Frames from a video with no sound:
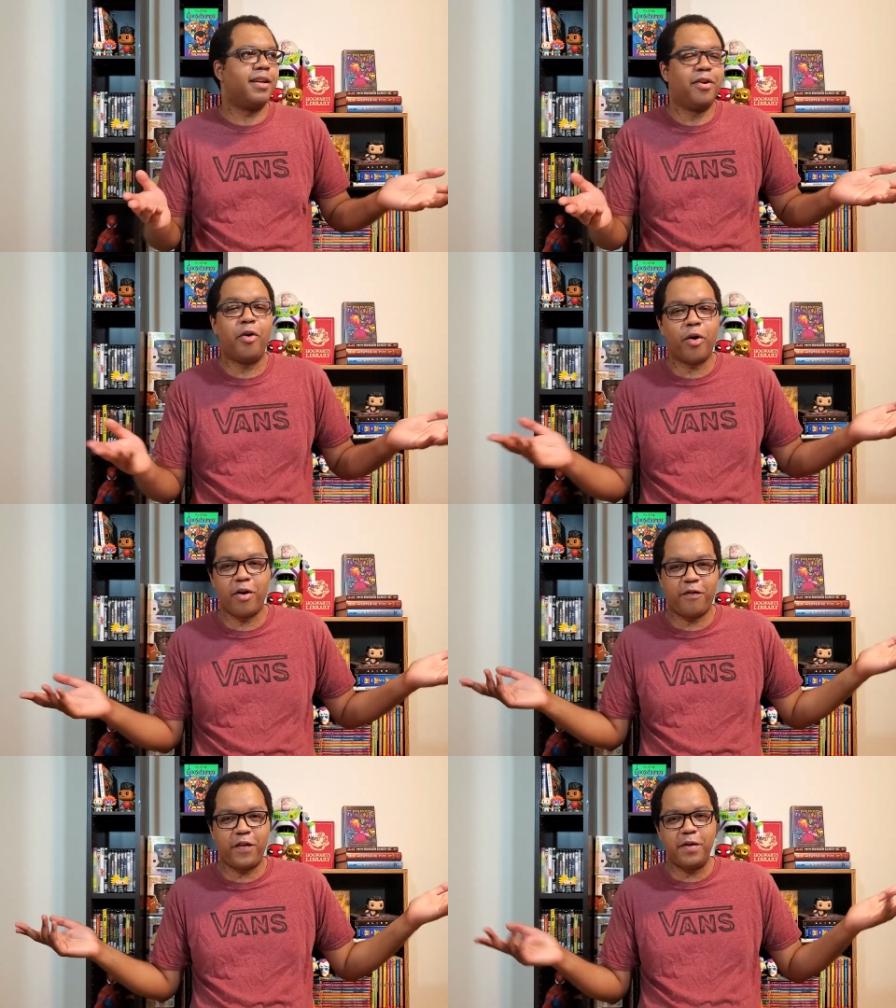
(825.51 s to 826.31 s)

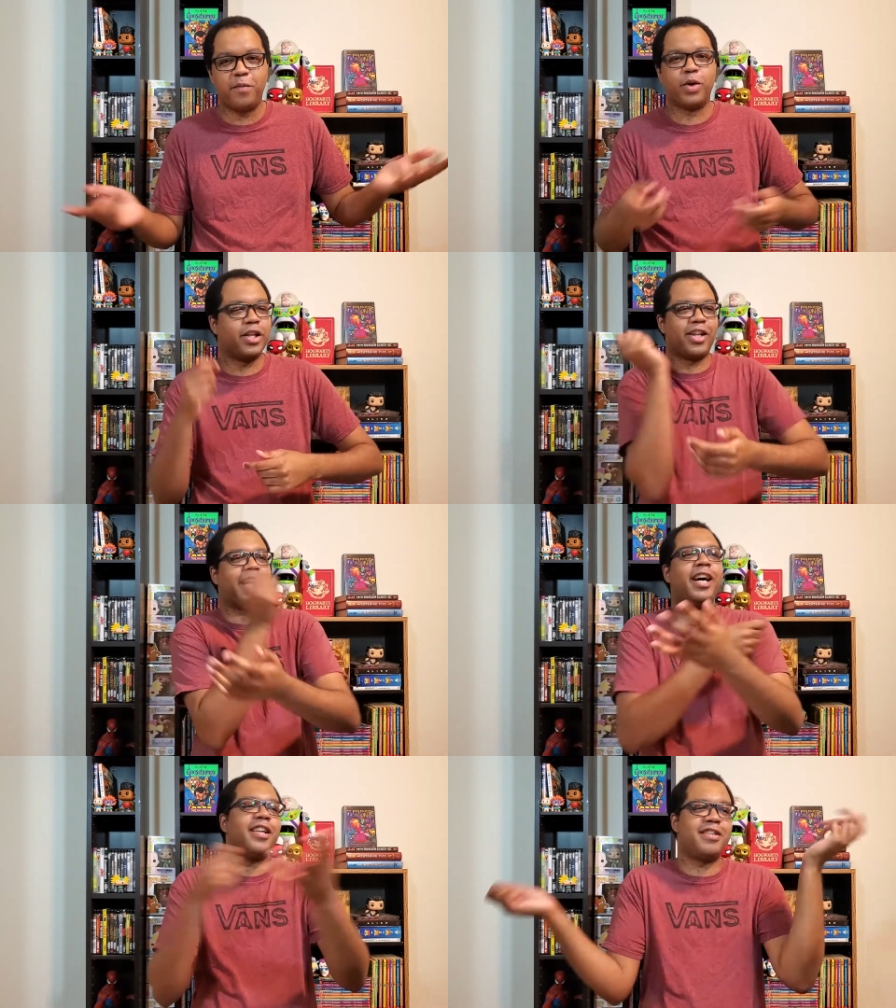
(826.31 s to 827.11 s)
horror film where they're
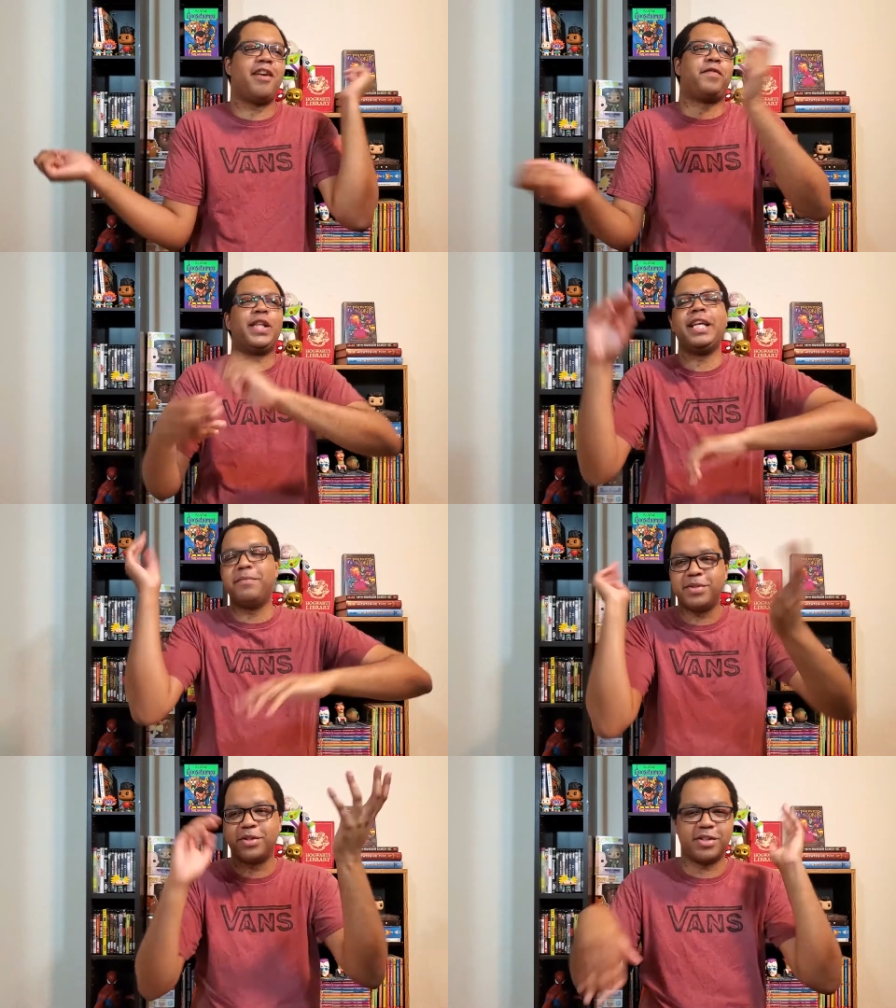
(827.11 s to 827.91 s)
like cutting off
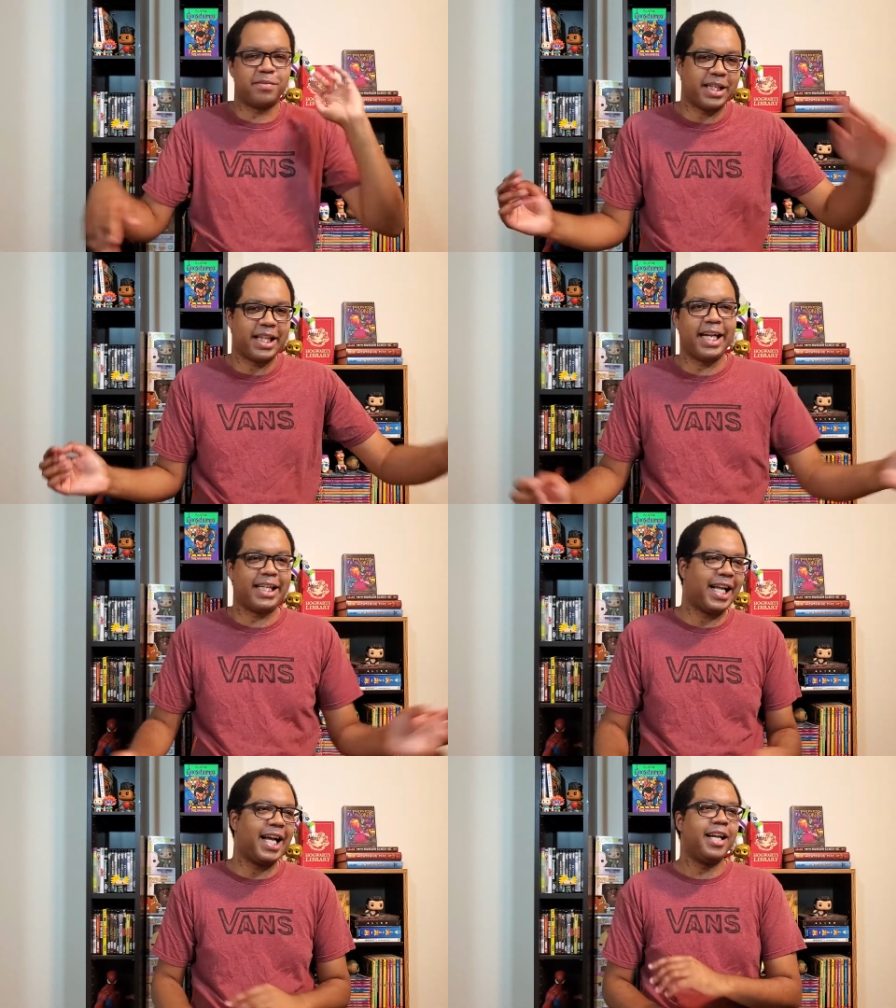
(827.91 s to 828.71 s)
limbs or something
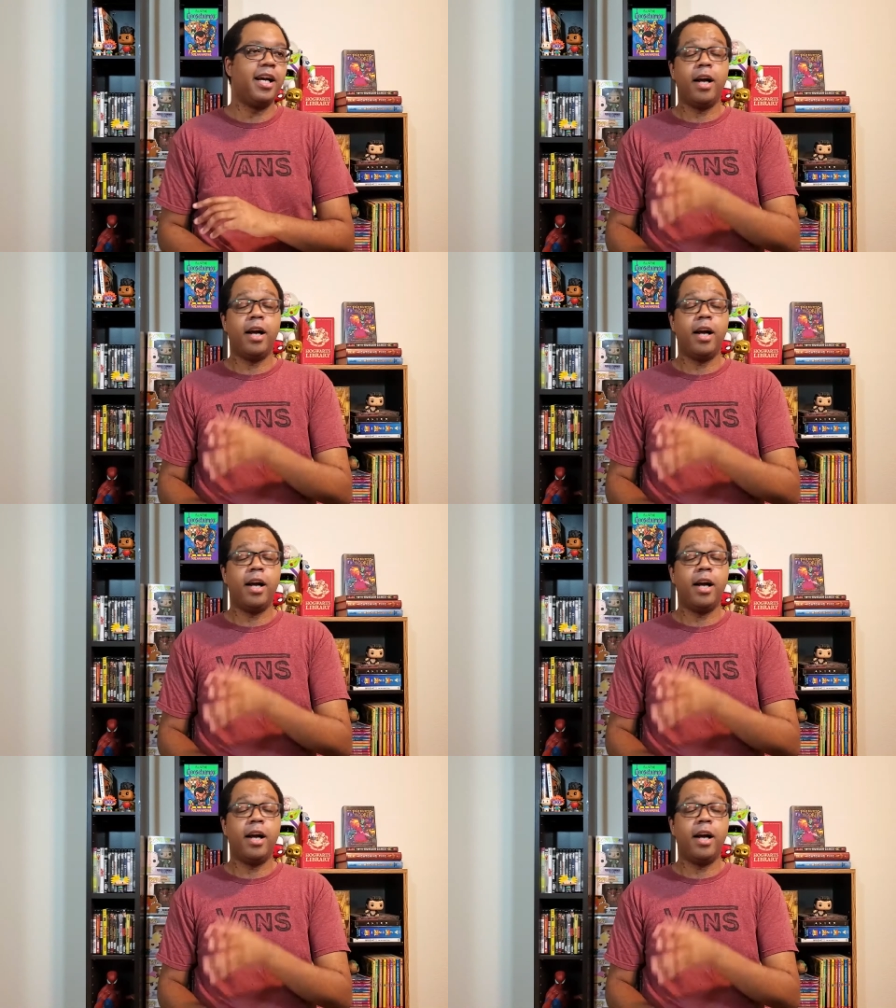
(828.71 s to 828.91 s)
like that.